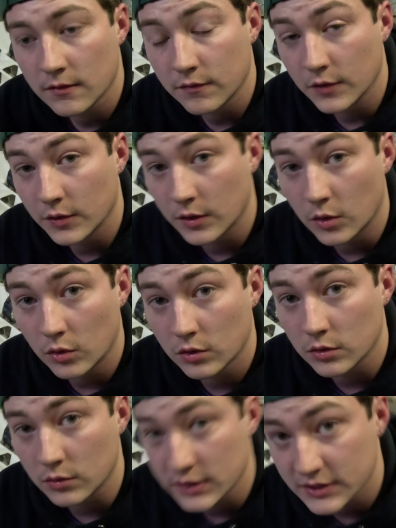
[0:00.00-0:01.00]
fill the whole
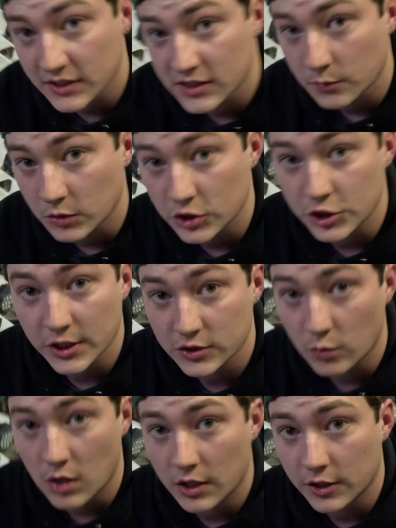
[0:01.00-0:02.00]
coolant system with just
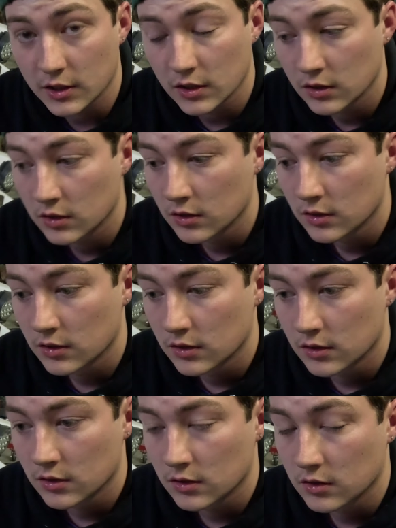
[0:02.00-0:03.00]
water.
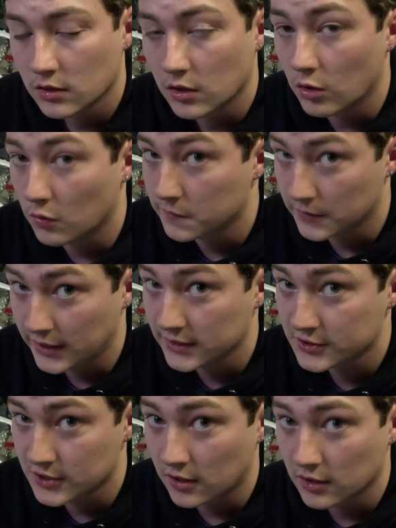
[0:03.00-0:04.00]
Hopefully it
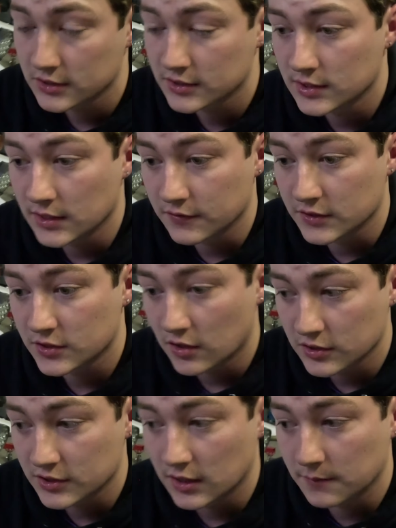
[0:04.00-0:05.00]
starts. If it
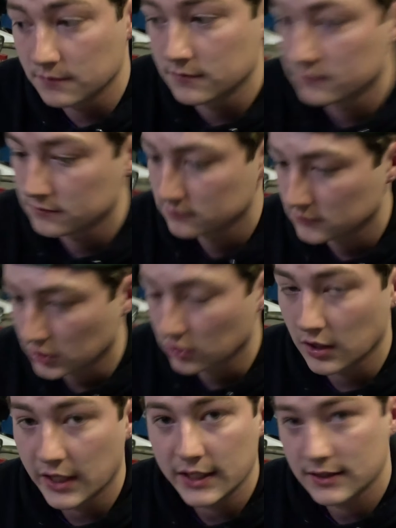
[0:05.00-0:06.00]
starts up,
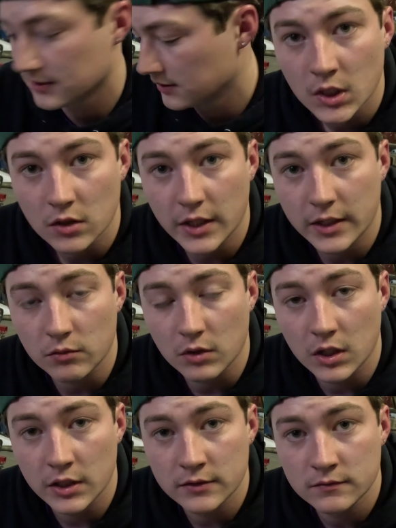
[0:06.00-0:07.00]
great. Let it
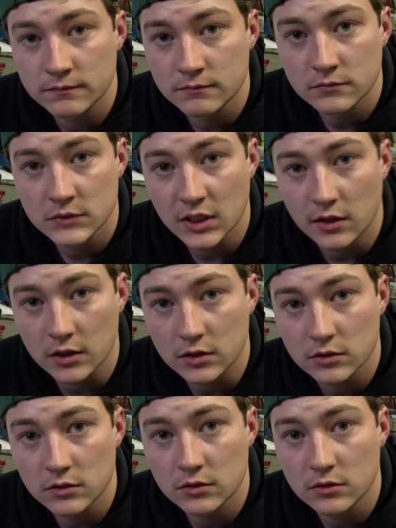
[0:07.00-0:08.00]
run until it
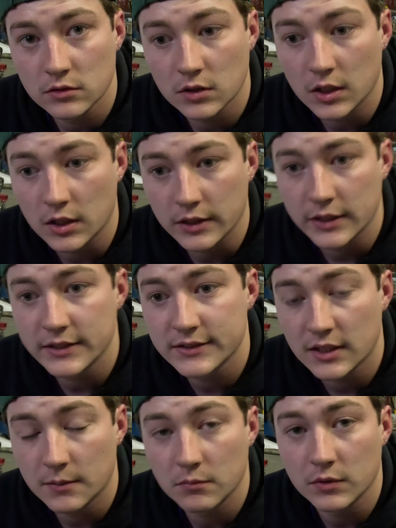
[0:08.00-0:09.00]
heats
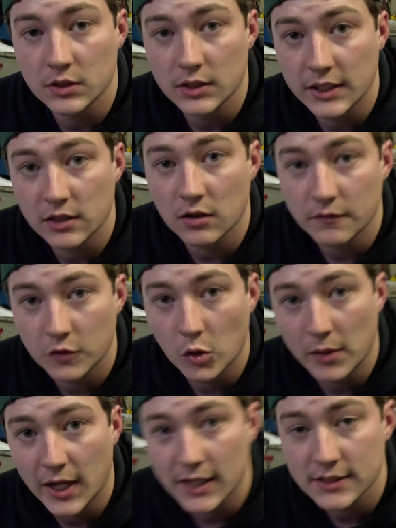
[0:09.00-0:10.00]
up. Heater on full
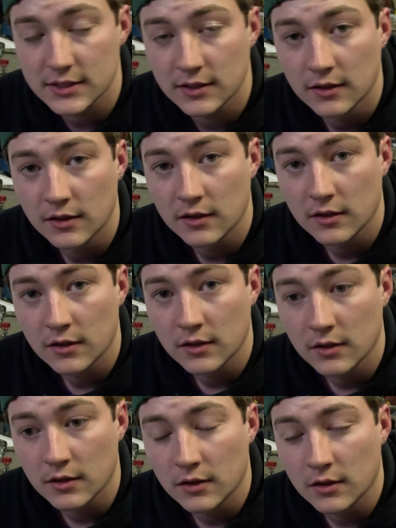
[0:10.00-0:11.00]
blast.
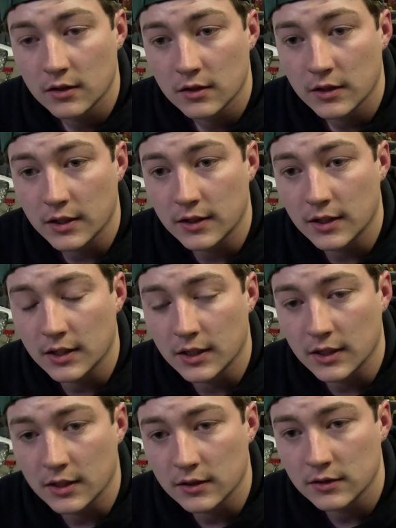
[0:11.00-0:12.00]
And
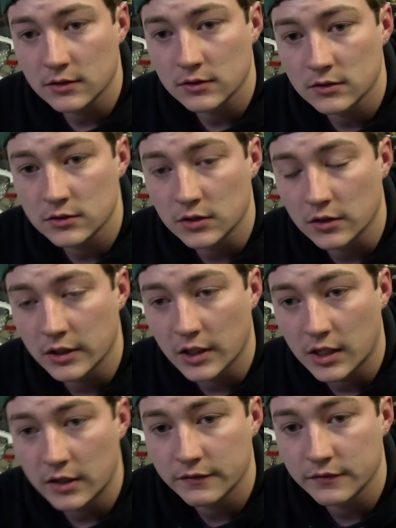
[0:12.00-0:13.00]
then turn it
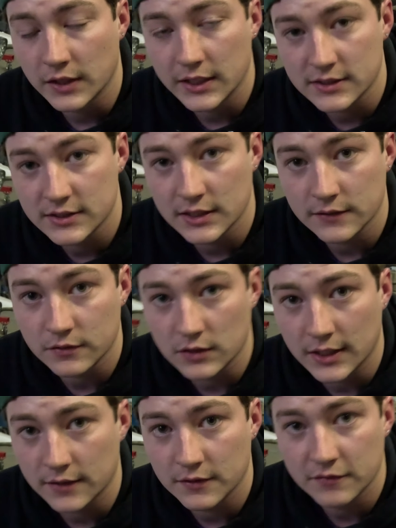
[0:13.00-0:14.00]
off. Let it sit for
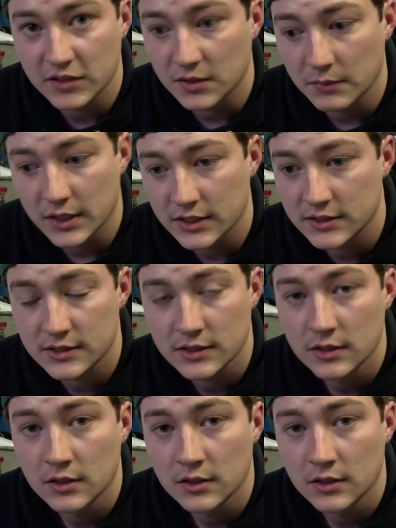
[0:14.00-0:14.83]
like 15 minutes